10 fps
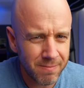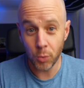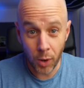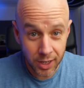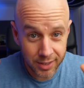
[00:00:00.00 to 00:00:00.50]
So
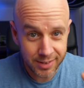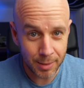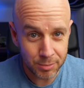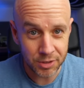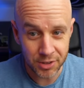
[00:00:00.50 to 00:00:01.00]
what I'll
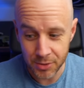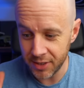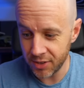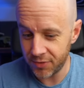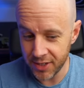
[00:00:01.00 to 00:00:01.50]
attempt to do in
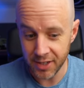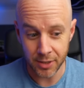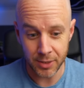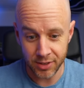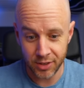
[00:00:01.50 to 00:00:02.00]
this
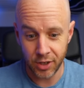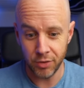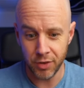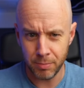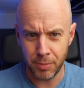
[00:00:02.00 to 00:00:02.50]
video is
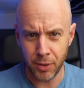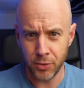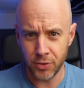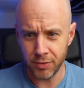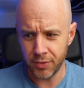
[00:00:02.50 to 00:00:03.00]
cover
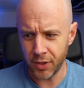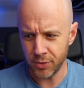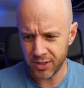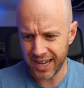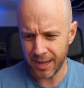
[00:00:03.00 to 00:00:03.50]
both of
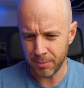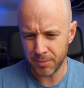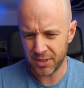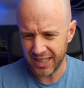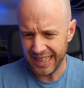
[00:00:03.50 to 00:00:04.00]
those
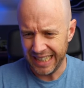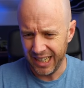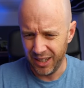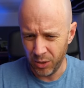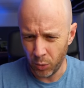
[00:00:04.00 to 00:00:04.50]
camps.
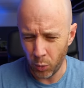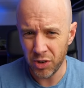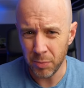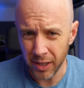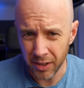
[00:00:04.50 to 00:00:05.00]

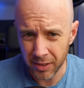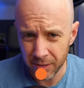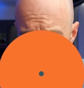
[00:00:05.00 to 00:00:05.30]
Wish me luck.